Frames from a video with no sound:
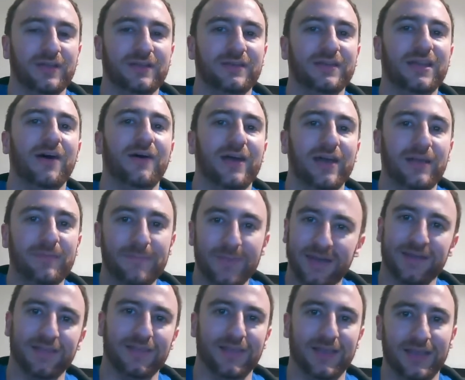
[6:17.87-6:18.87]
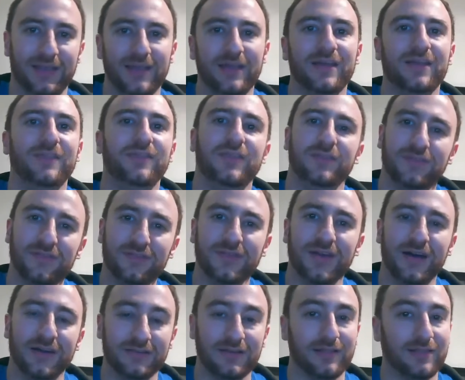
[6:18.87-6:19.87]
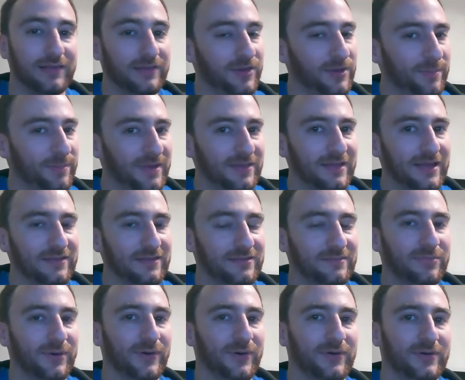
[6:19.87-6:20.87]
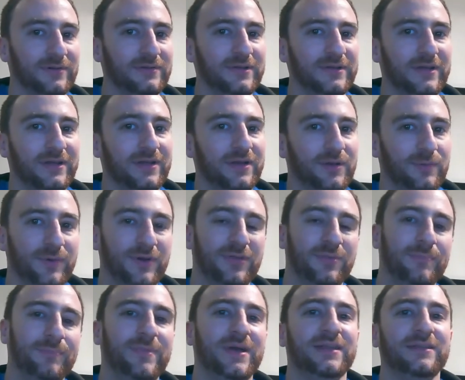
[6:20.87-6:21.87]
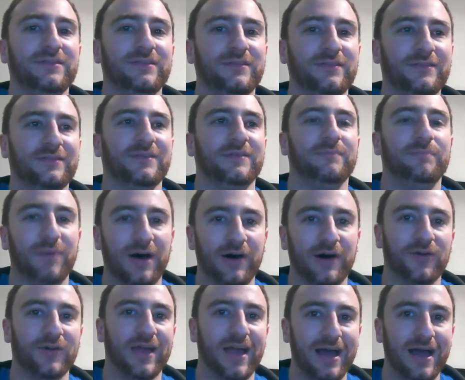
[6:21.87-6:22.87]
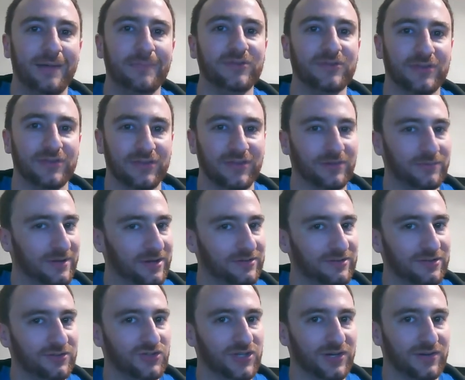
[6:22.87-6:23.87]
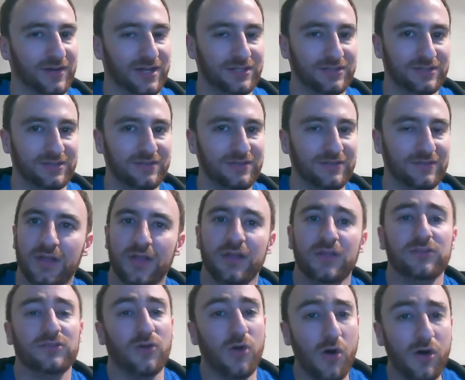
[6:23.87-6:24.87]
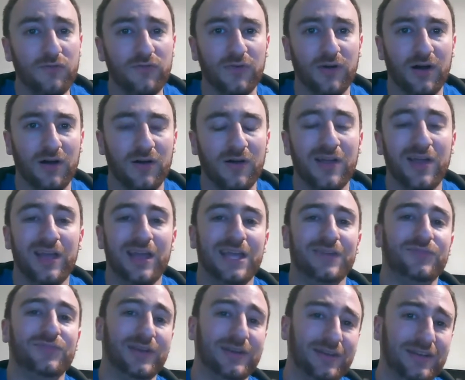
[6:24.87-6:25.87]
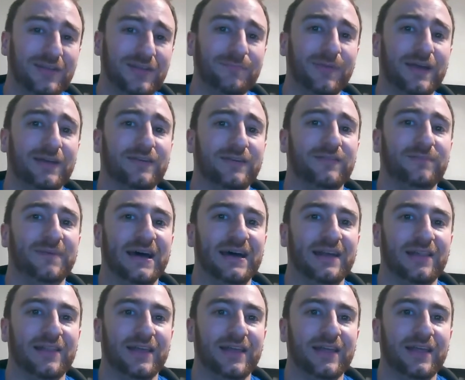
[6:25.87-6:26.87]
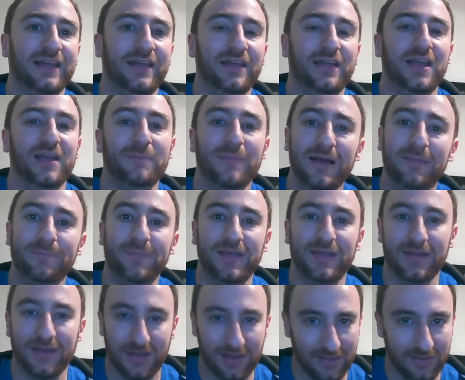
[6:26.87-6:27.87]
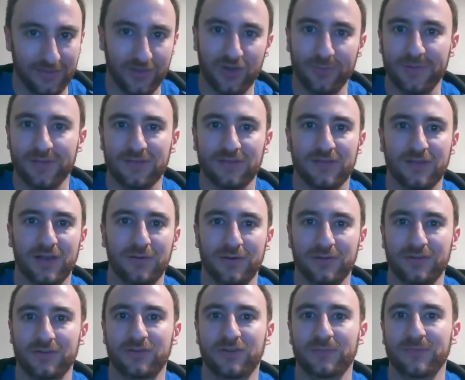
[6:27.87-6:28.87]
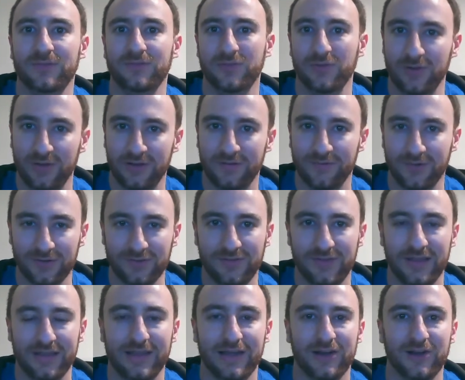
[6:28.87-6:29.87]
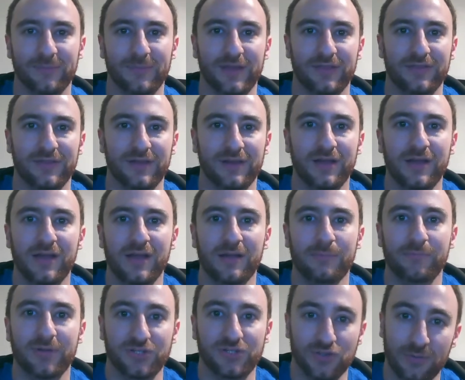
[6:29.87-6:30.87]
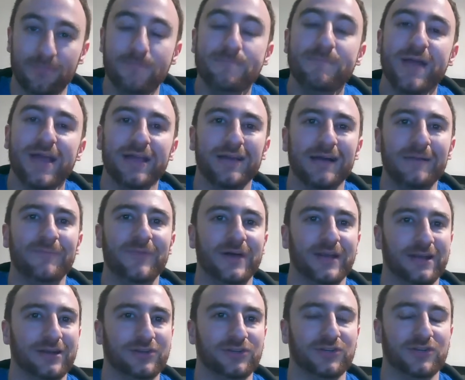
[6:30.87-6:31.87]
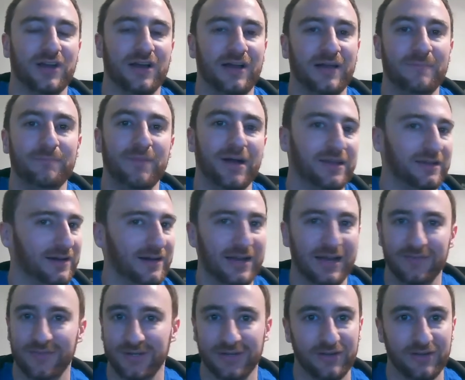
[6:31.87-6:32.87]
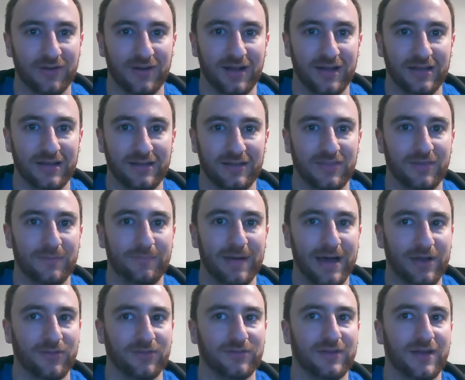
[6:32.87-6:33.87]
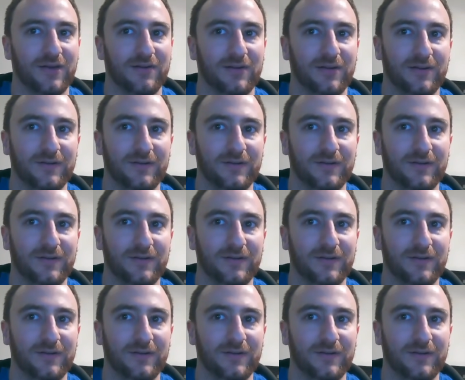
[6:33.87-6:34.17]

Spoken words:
Now, admittedly, this has gotten a little bit less important with mints and bottle caps in the recent generations. So overall, if you're into competitive battling, it might be a little bit slower to do Masuda versus the encounter method, but you'll make up that extra time by not having to grind in the battle tower.